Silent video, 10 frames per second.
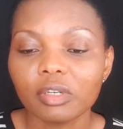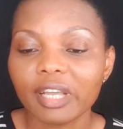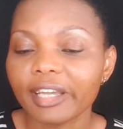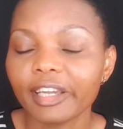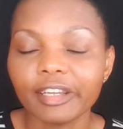
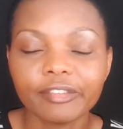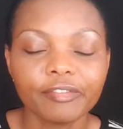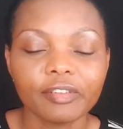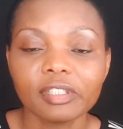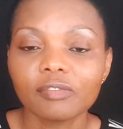
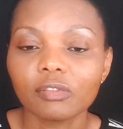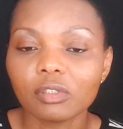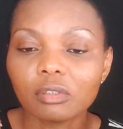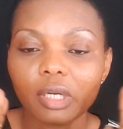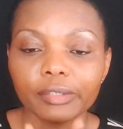decking, first
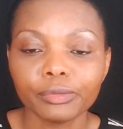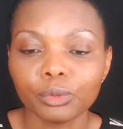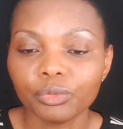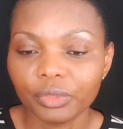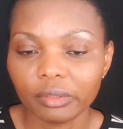floor, and
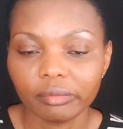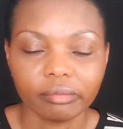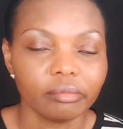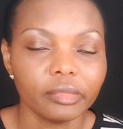roofing.